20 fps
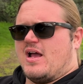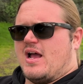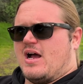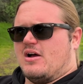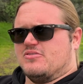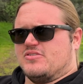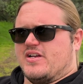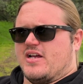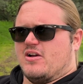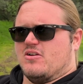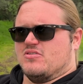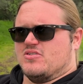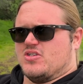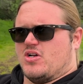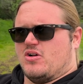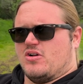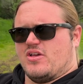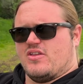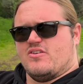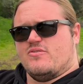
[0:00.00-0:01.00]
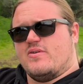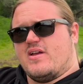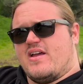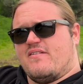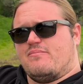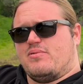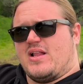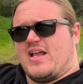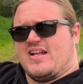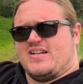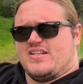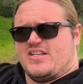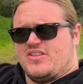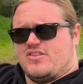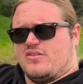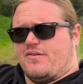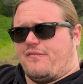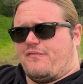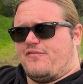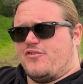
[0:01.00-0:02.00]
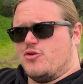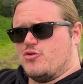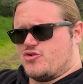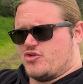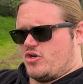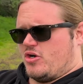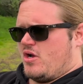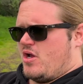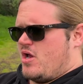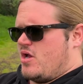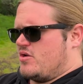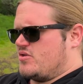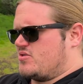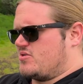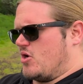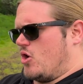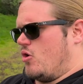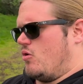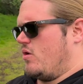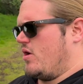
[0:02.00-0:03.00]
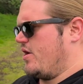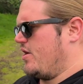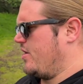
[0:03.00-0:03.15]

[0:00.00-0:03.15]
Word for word: out to Arizona that we have planned in the future. So